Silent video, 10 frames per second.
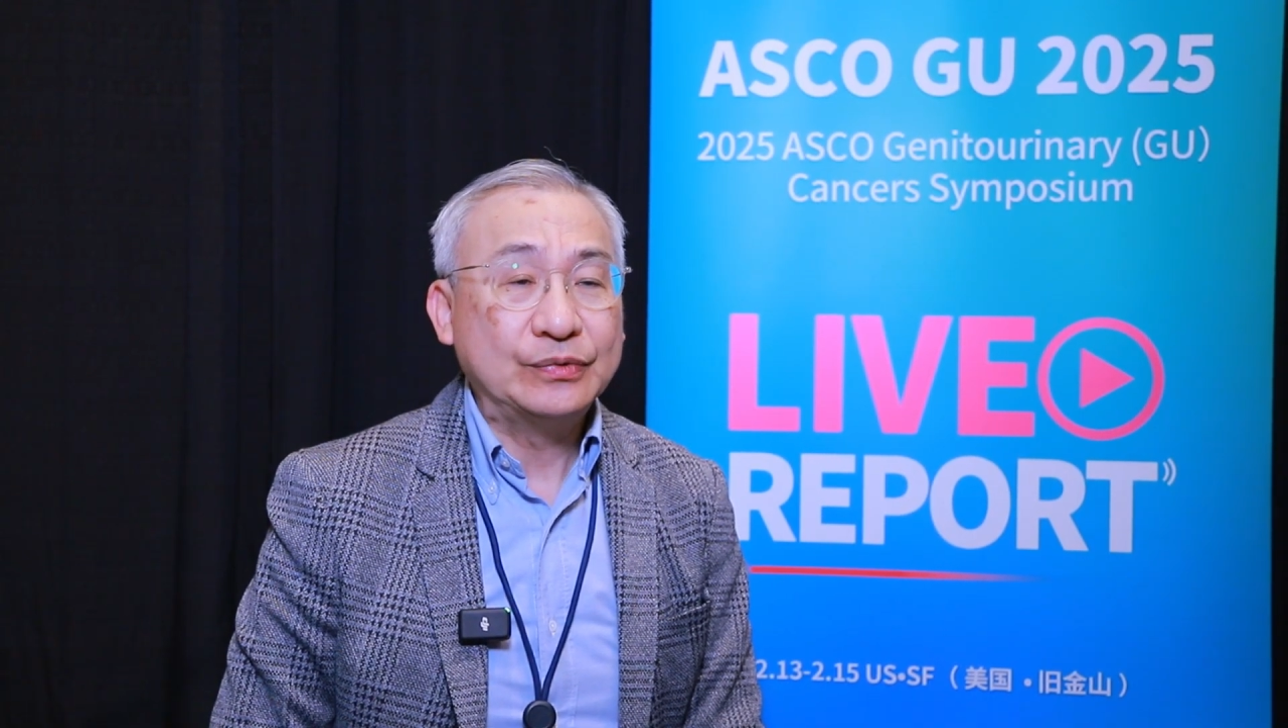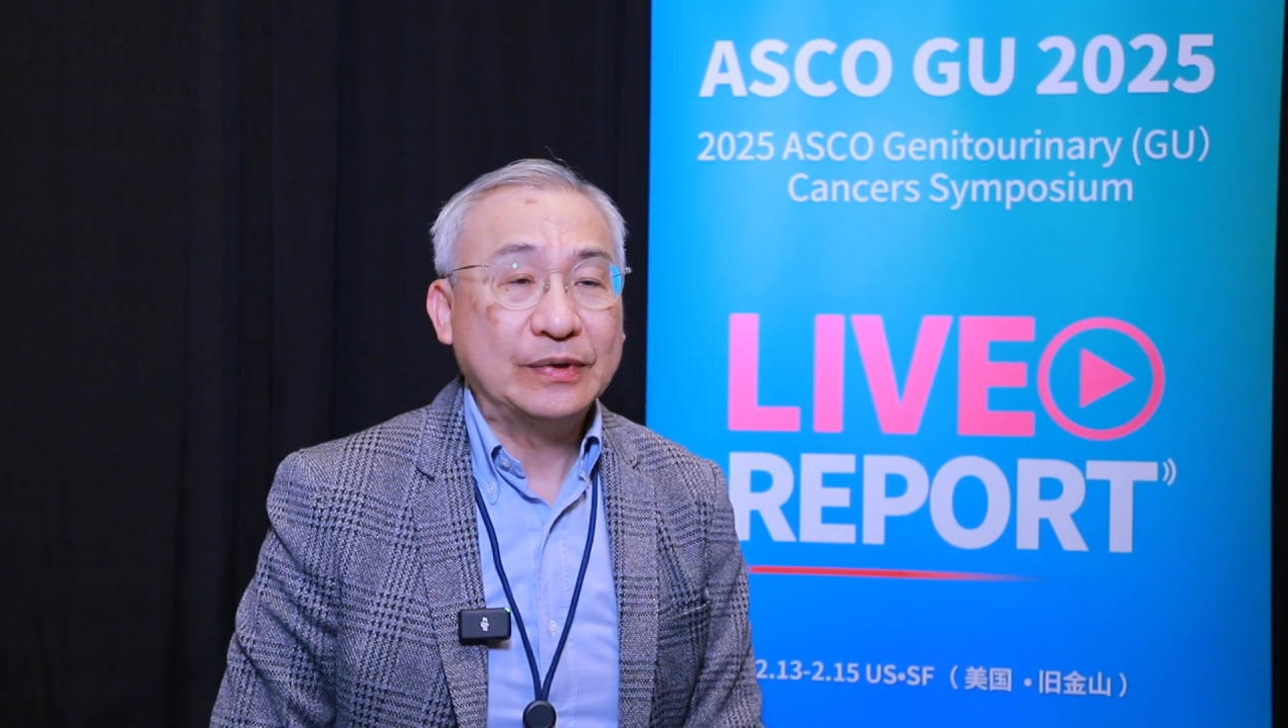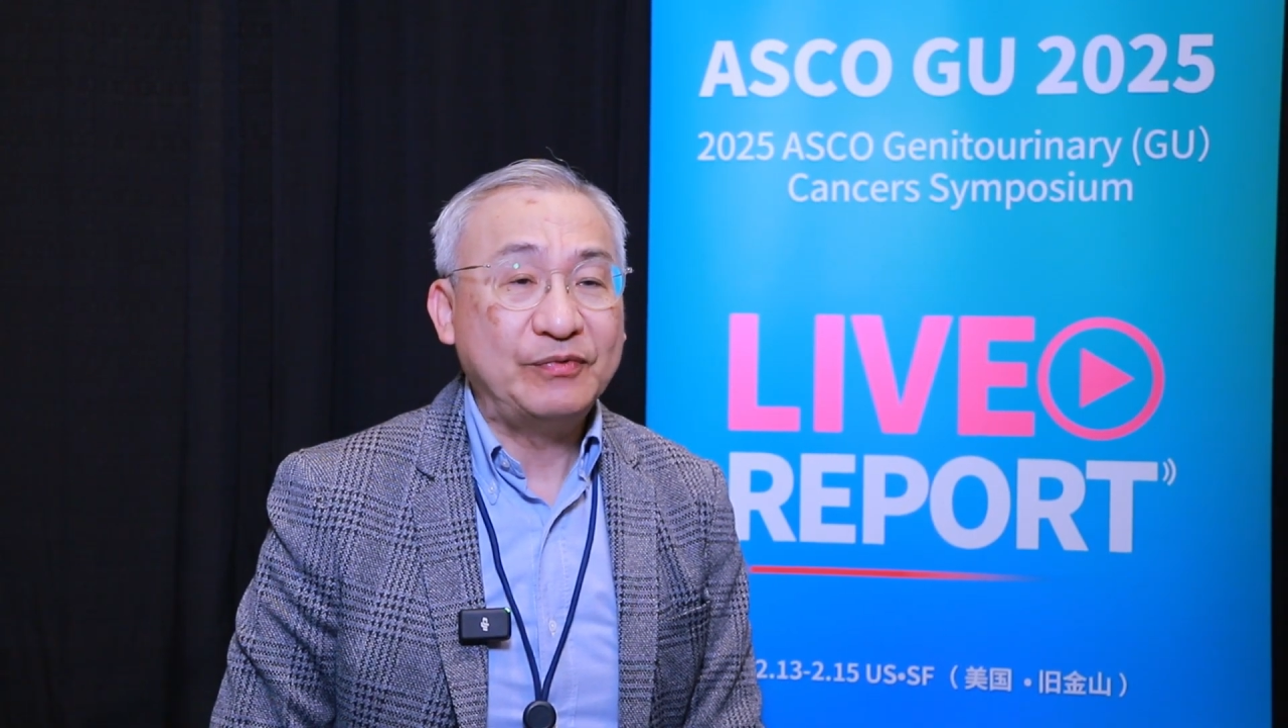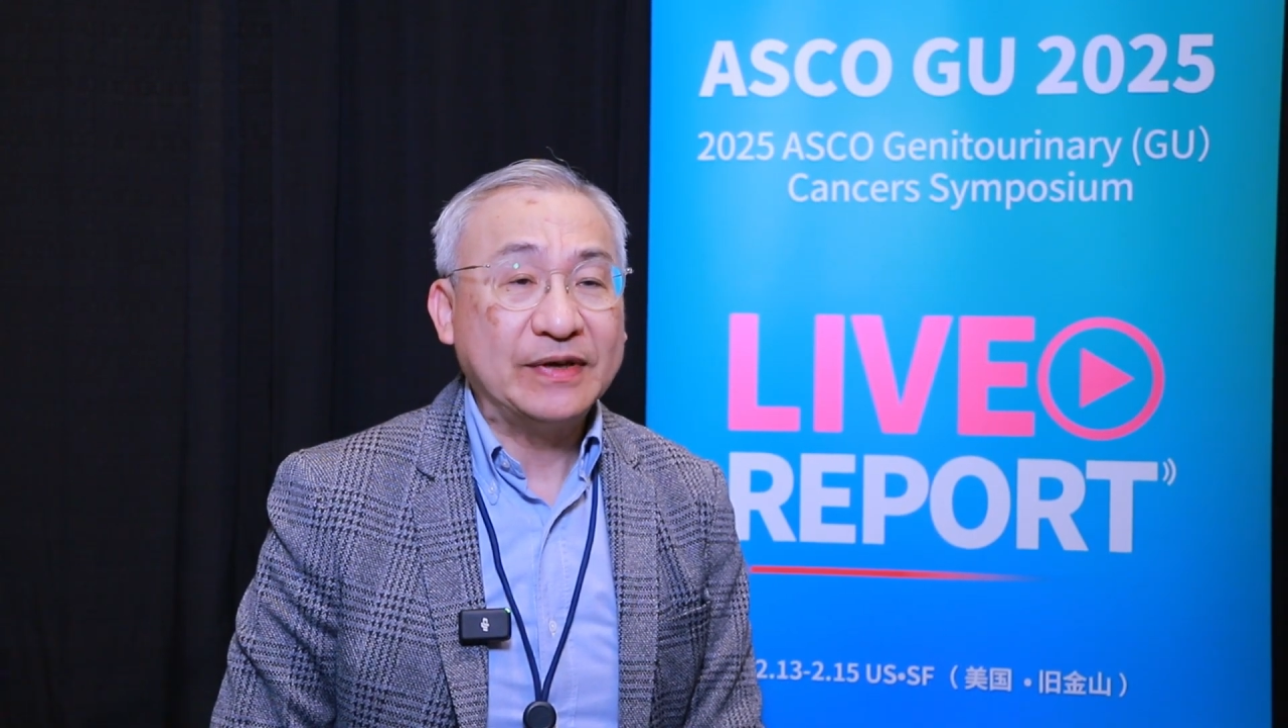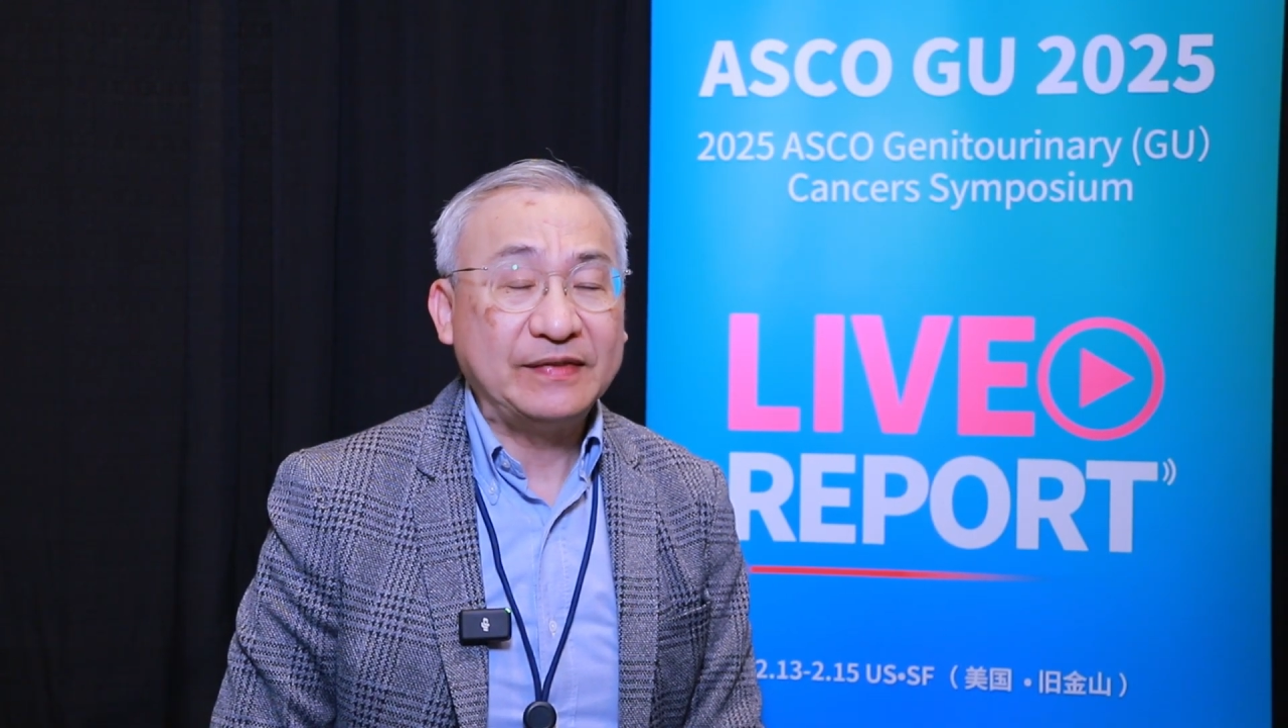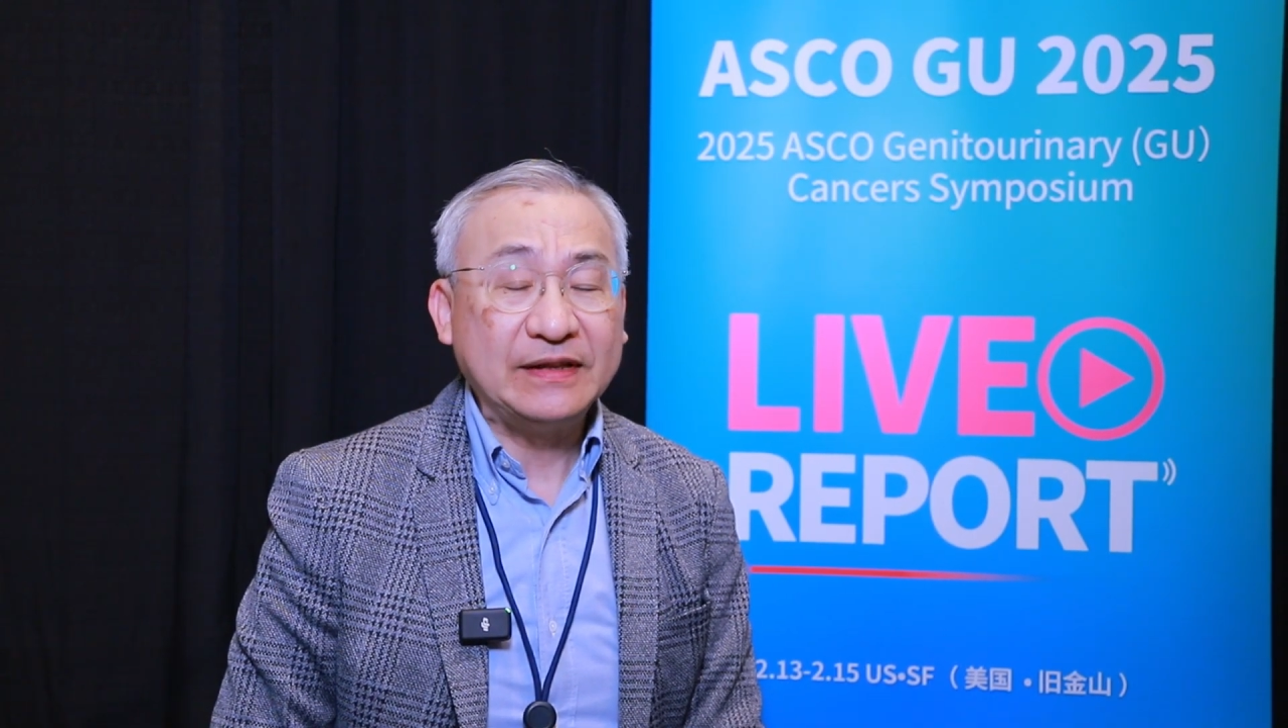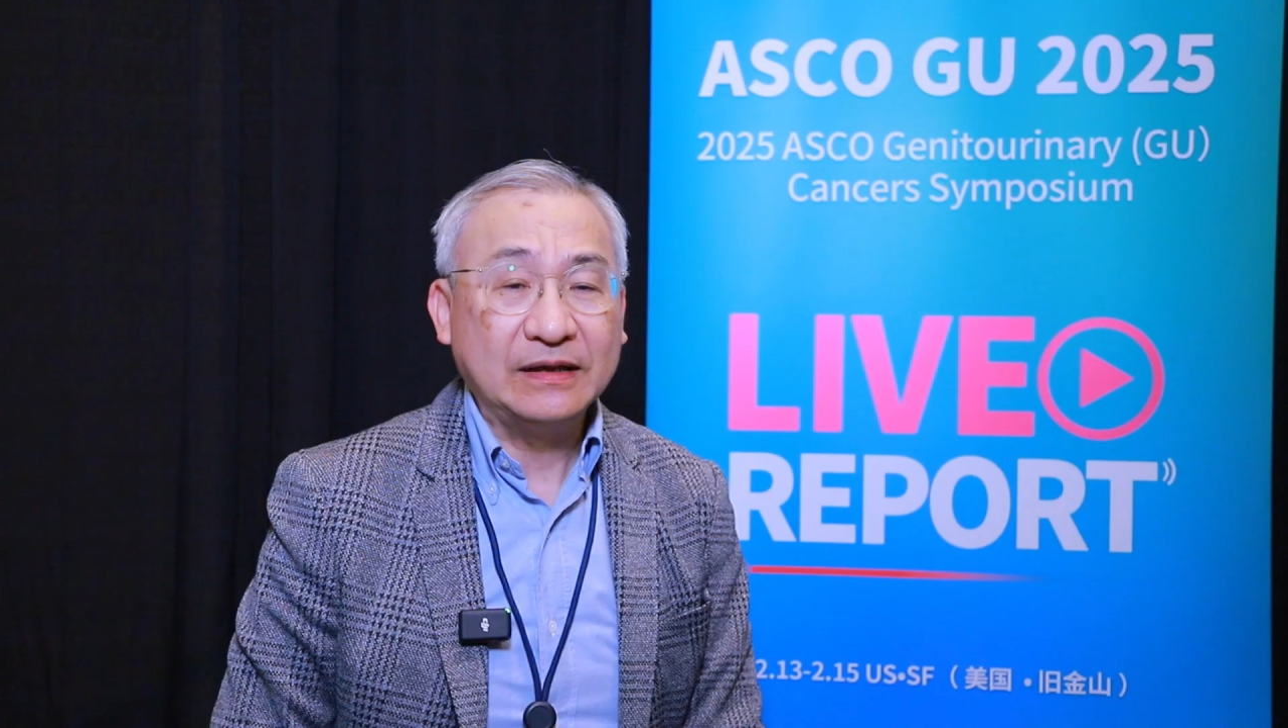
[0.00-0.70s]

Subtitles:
when we